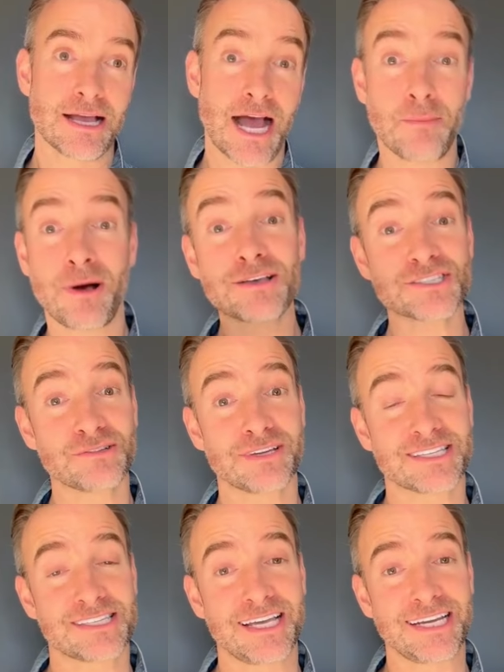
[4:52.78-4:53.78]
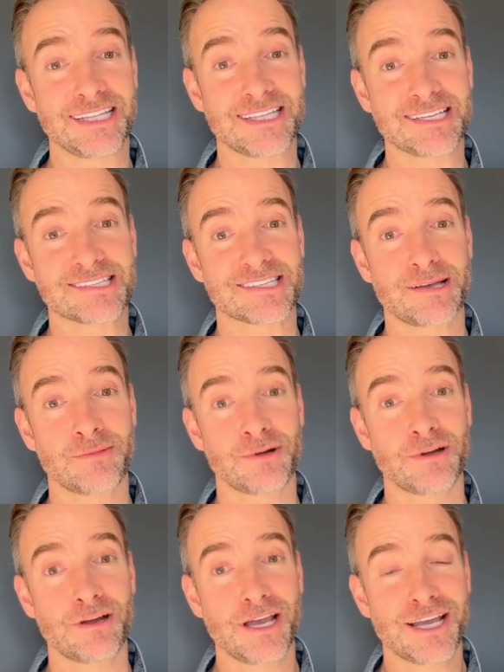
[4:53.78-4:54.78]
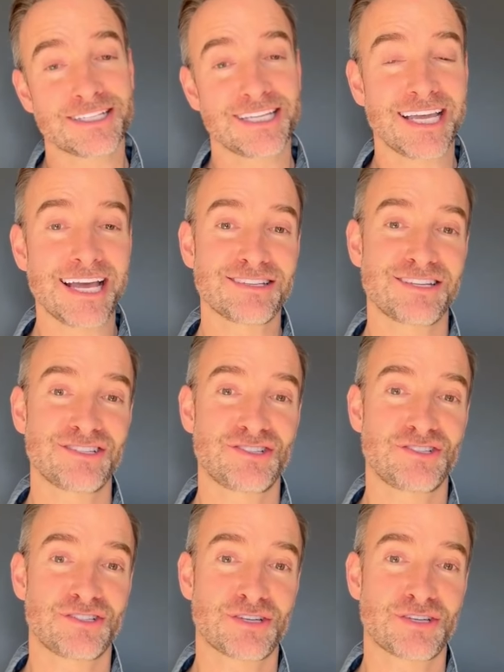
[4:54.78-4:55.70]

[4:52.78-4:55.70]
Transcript: I'm also excited this summer to get to